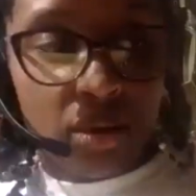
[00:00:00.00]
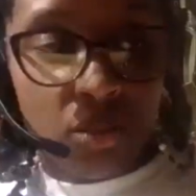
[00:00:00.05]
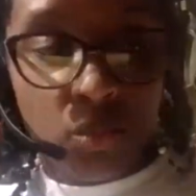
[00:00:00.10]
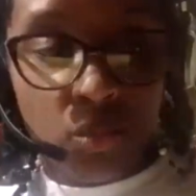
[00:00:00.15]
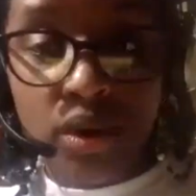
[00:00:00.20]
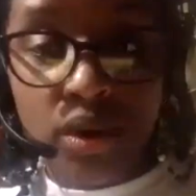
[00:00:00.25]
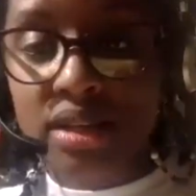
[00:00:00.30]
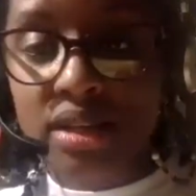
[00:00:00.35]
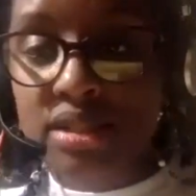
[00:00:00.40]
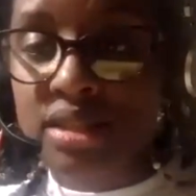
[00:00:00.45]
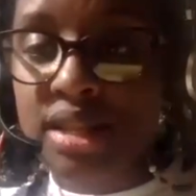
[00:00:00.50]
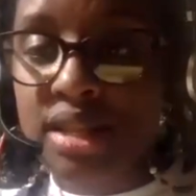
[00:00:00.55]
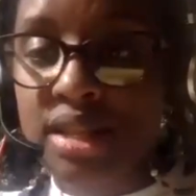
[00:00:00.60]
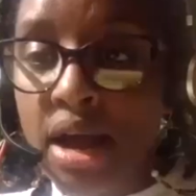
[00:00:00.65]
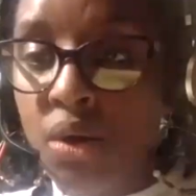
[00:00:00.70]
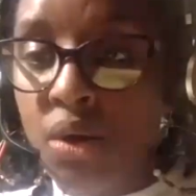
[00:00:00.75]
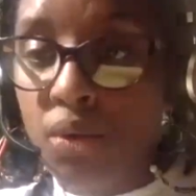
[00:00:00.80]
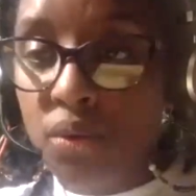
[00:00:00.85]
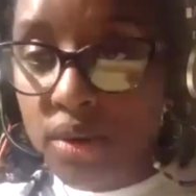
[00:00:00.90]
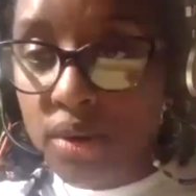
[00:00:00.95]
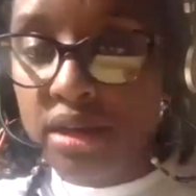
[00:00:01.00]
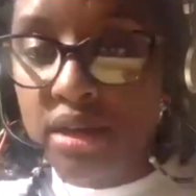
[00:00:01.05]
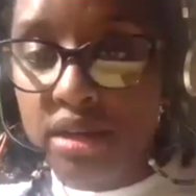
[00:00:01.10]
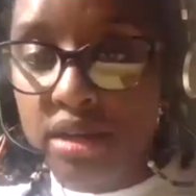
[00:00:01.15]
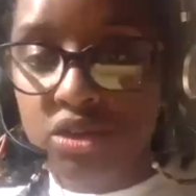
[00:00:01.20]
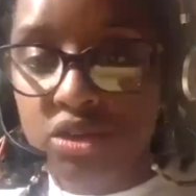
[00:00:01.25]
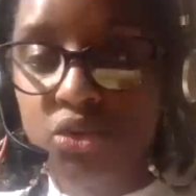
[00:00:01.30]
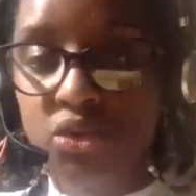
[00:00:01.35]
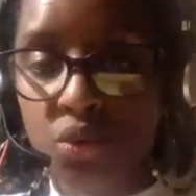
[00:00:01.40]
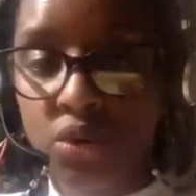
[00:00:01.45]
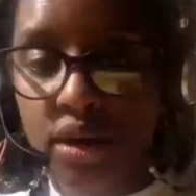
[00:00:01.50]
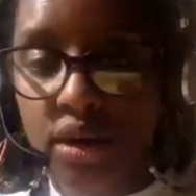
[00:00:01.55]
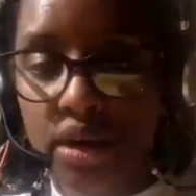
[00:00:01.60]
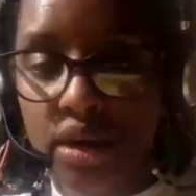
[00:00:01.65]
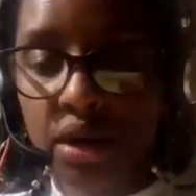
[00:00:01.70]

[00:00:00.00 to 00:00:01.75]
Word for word: what is now an historic